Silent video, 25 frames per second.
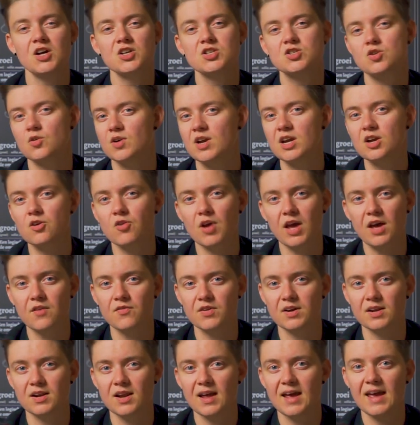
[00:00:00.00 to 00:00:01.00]
So here you
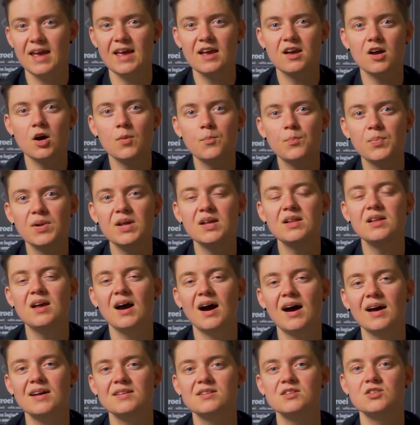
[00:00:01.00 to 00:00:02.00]
have it, a complete
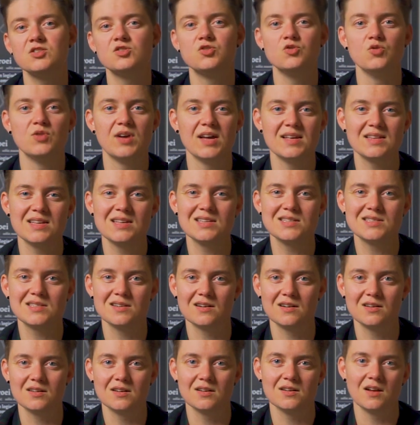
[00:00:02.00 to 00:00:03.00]
guide to getting
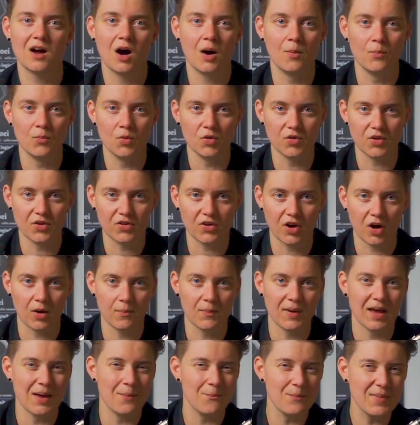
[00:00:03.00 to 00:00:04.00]
started on
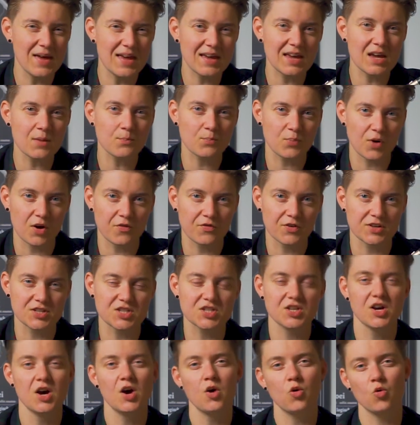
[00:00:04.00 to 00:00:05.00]
Bol.com and making
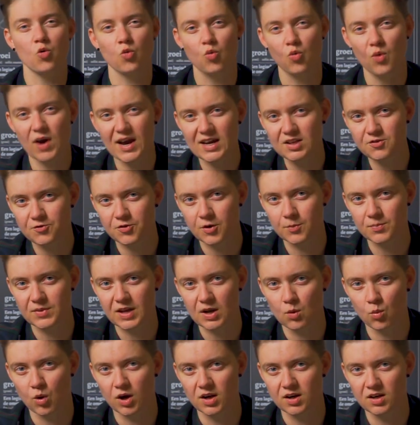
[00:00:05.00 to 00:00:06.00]
profits right from
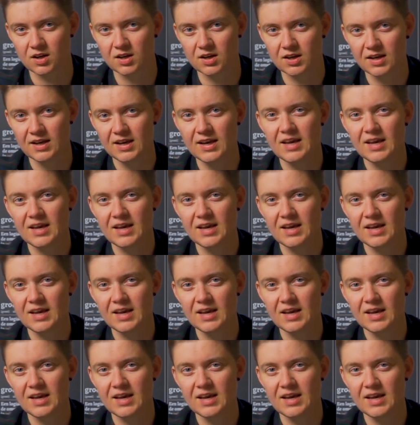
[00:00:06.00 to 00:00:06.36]
day one.